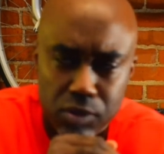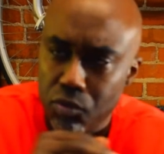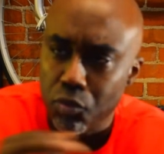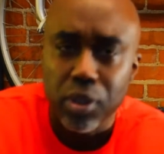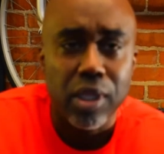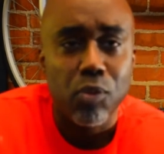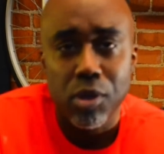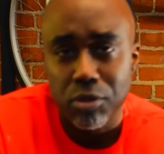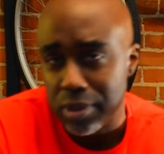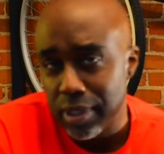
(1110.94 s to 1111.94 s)
Really
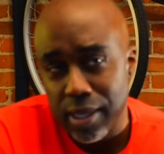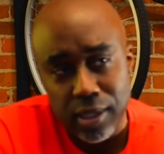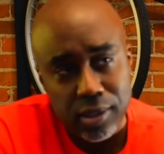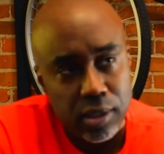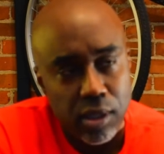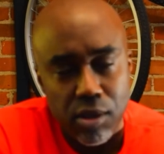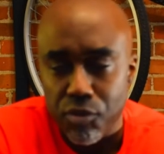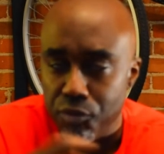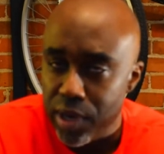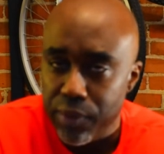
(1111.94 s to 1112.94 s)
well done,
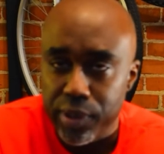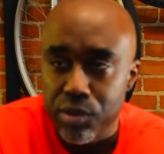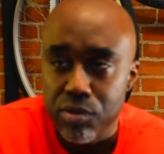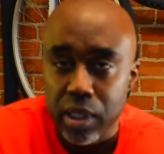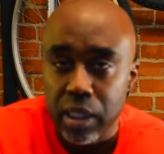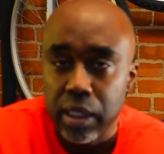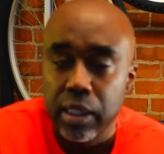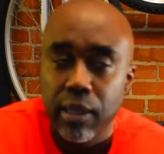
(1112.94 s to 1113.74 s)
very unique.